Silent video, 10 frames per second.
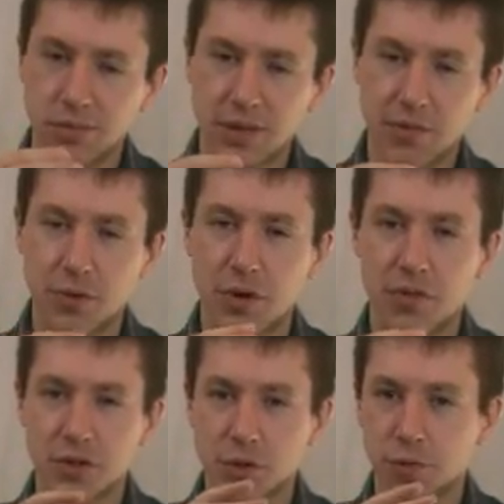if
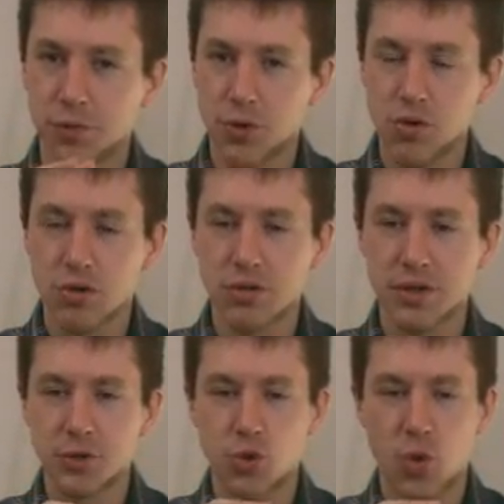it's a floral,
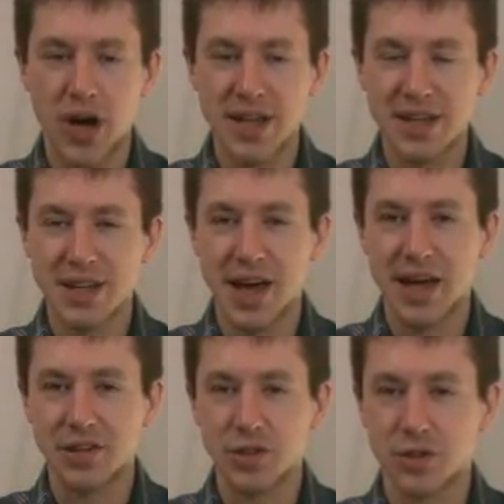it's quite
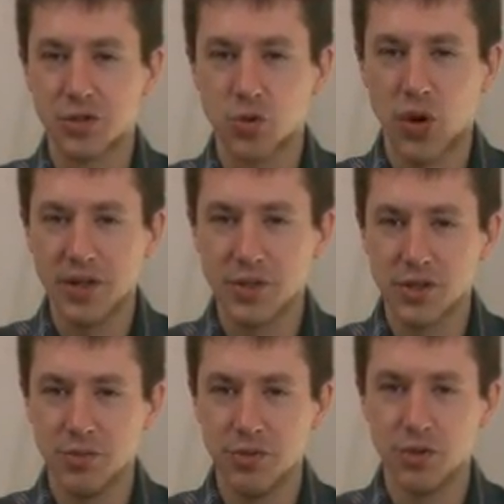light, it's quite
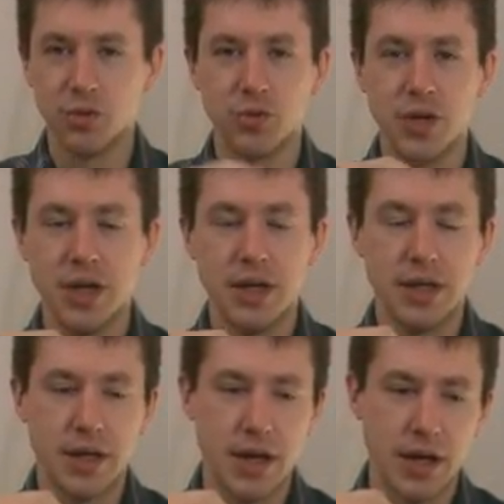subdued.
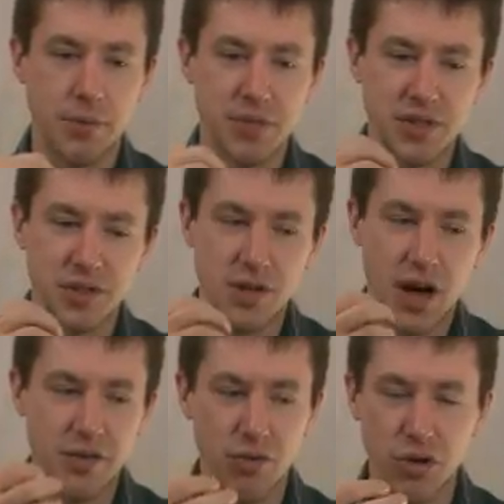It's
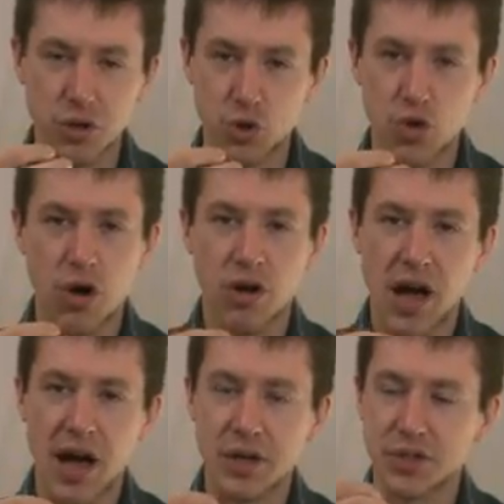not a very strong
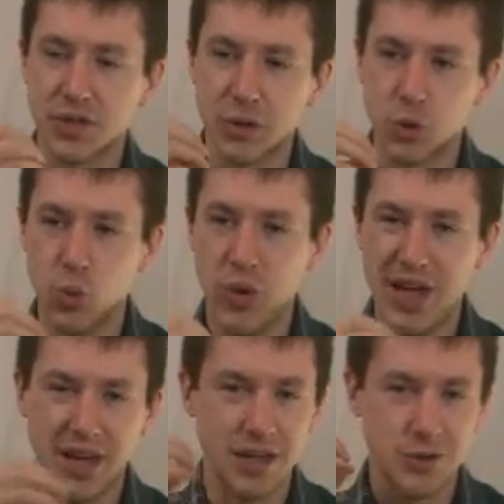hyacinth, it's
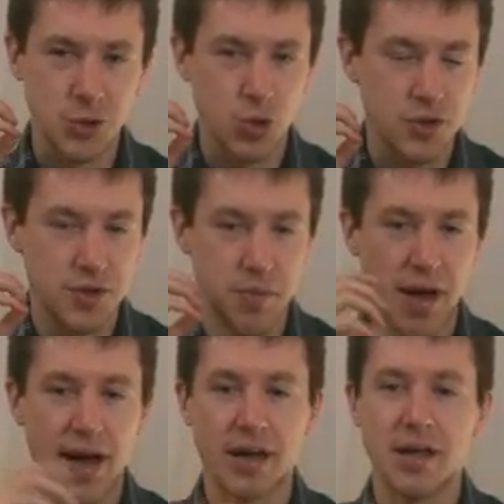weak and it's towards the
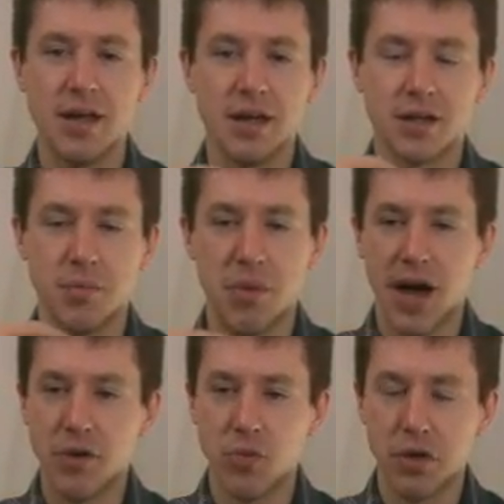back,
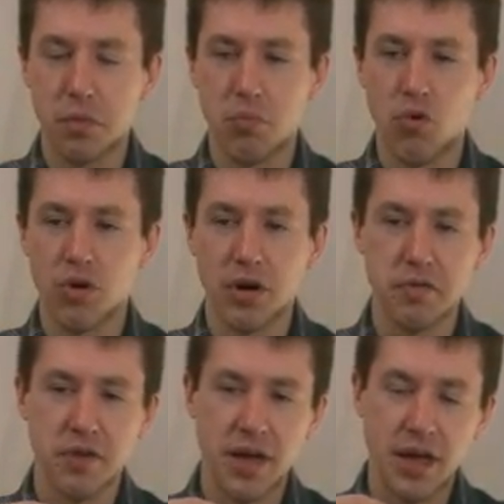combined with more
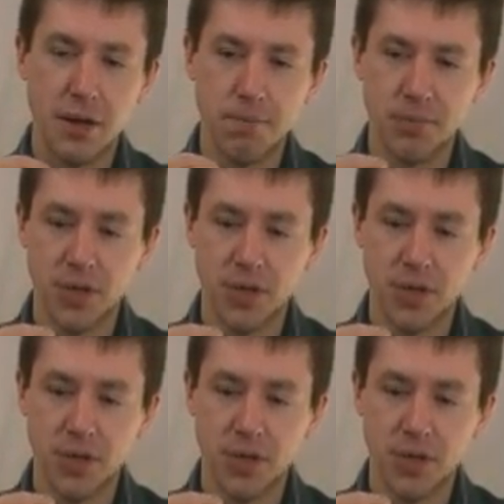of a